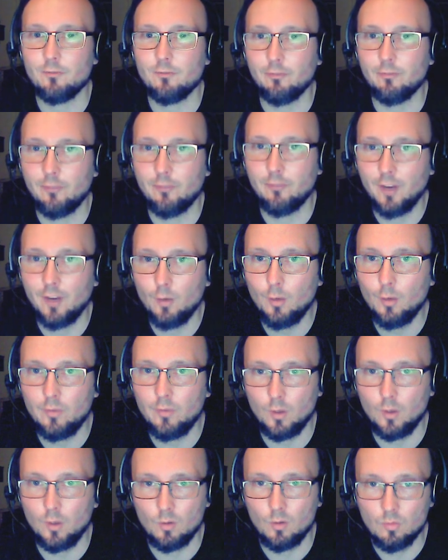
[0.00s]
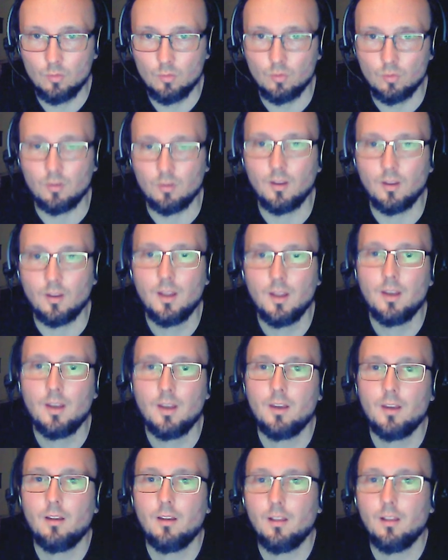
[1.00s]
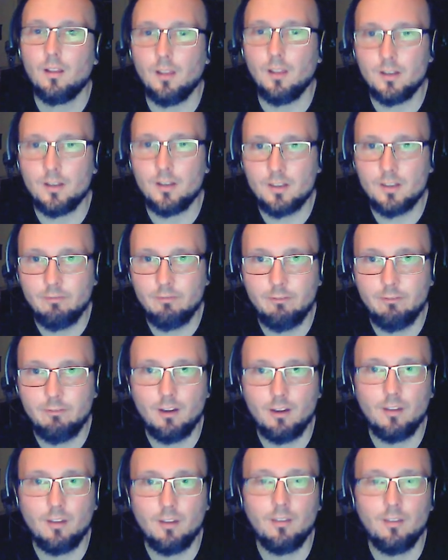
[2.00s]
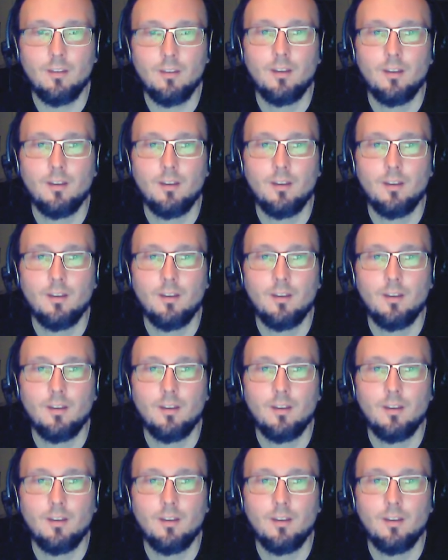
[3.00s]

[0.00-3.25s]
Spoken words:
very cool. Lots of fun.